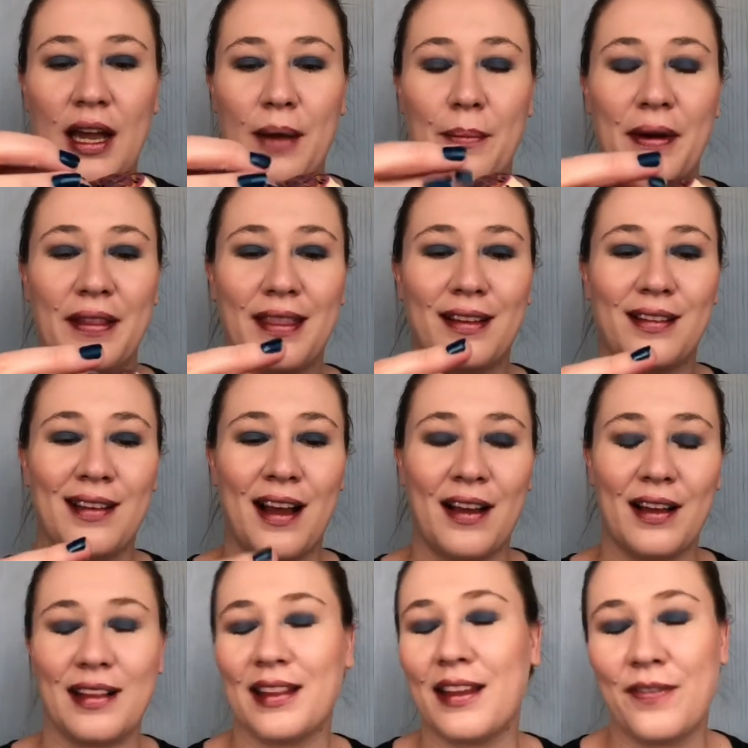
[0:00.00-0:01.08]
but they're
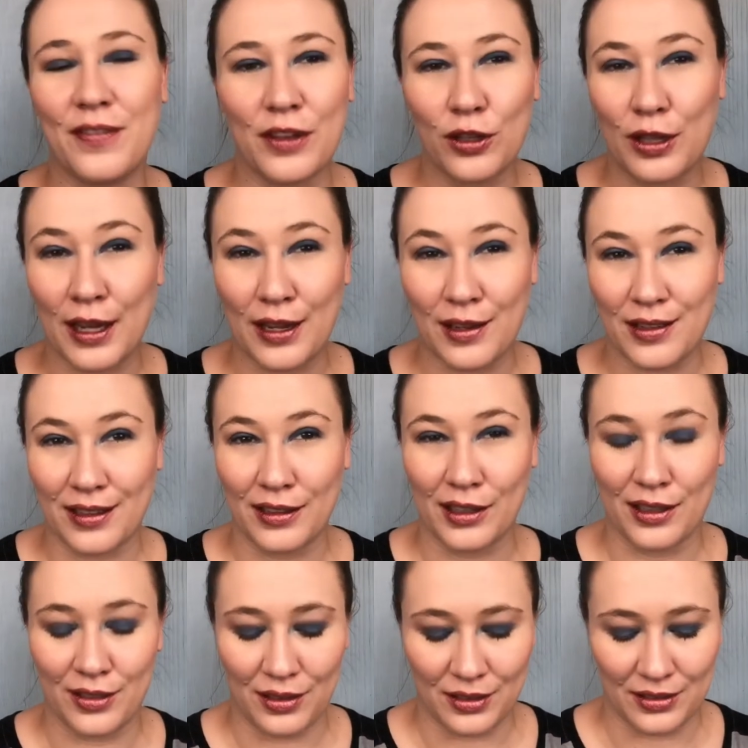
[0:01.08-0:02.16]
not, they feel like a
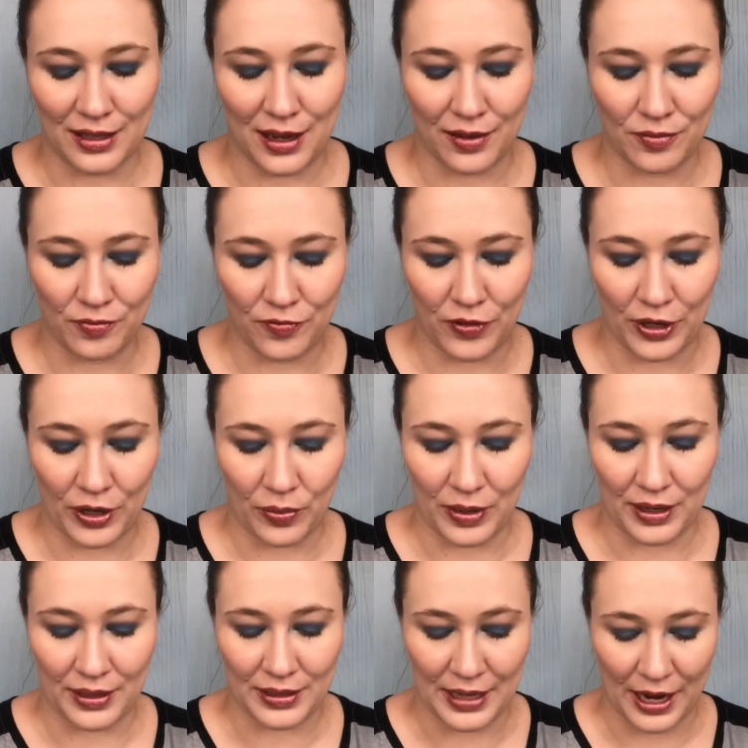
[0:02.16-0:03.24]
little not very
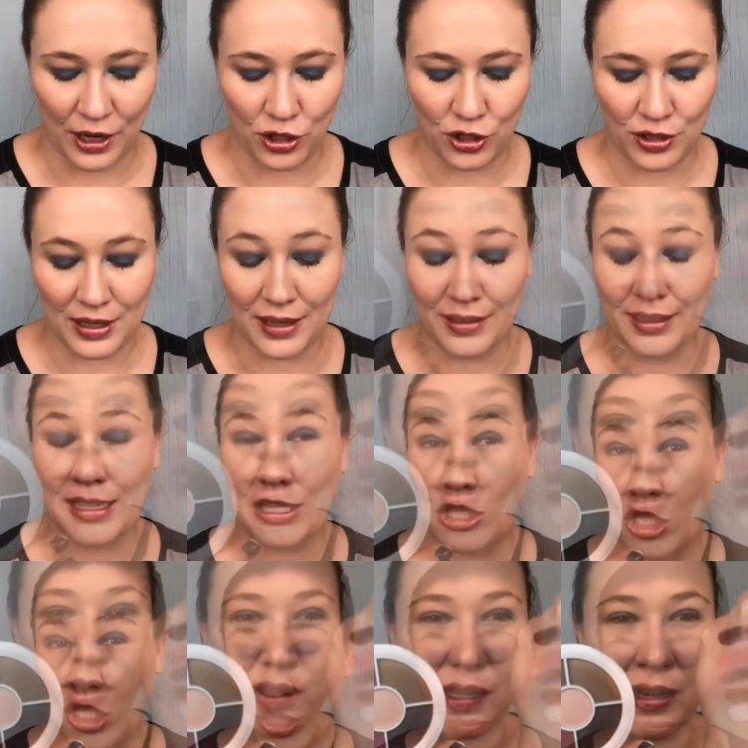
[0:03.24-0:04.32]
well attached, at All least. Right,
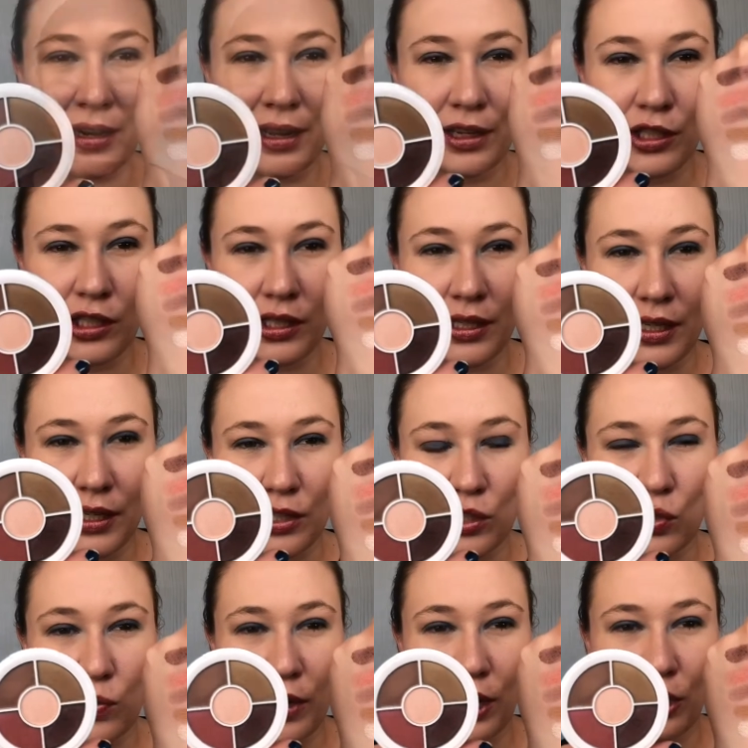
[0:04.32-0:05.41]
so that actually didn't
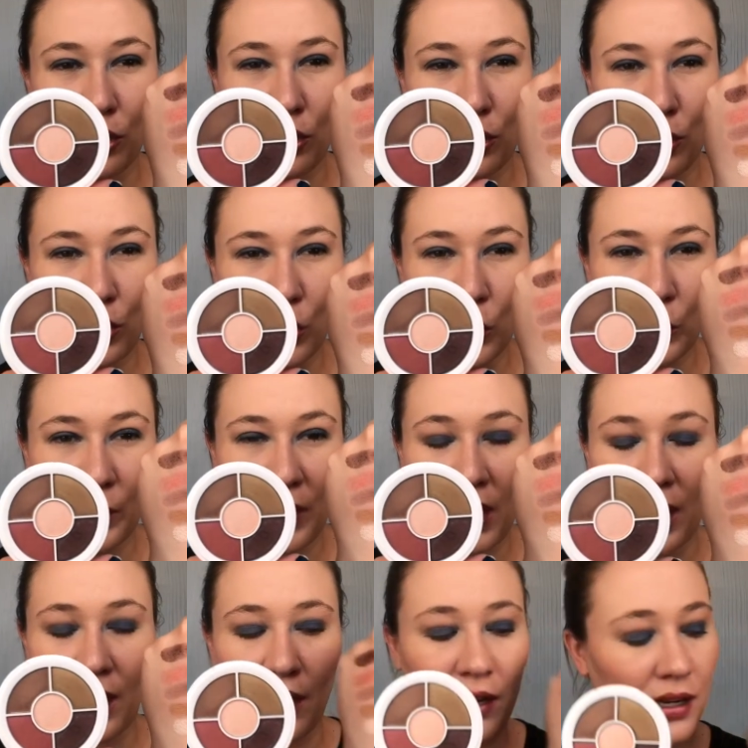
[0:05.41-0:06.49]
swatch too
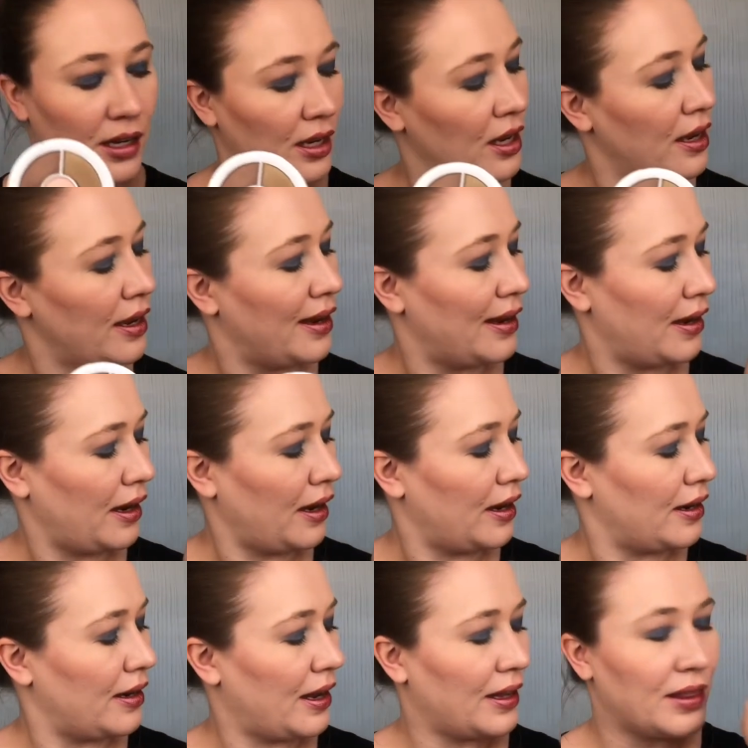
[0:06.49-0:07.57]
bad. And
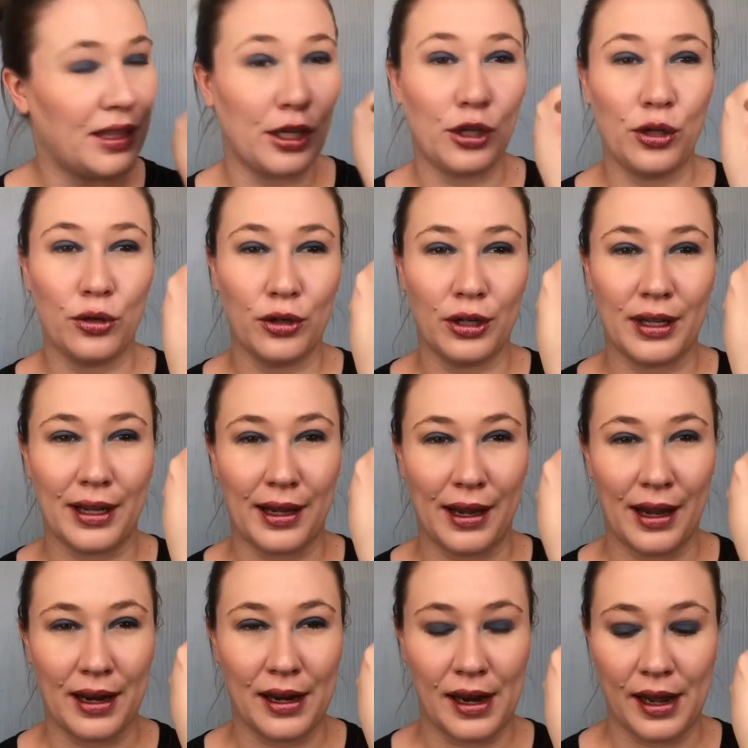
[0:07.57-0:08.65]
I think you could get a
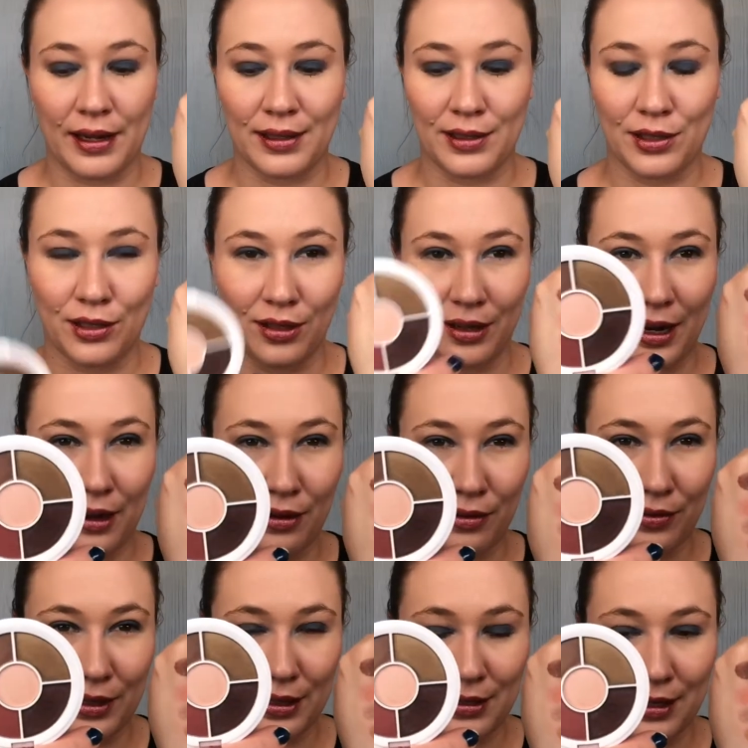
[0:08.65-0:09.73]
nice look out of
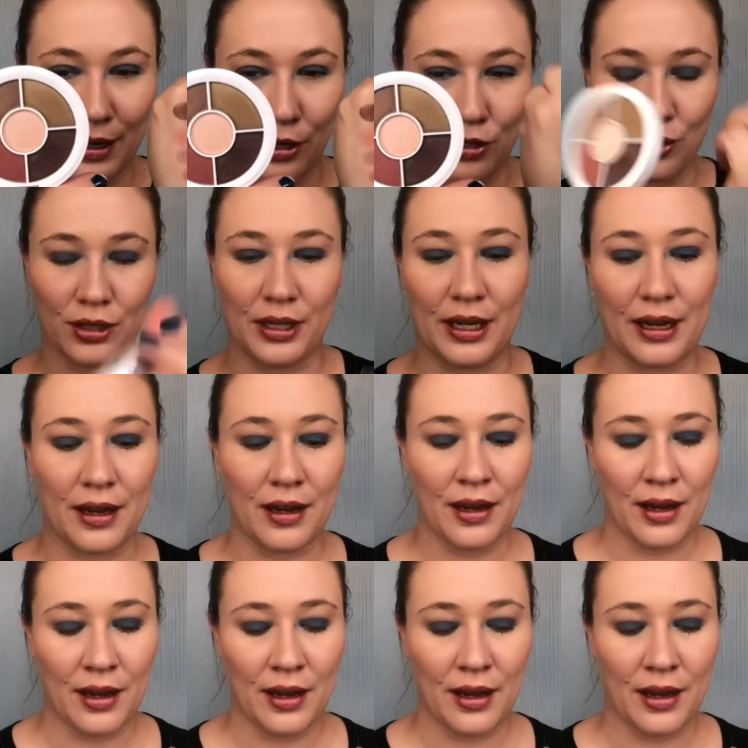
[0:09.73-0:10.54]
this actually.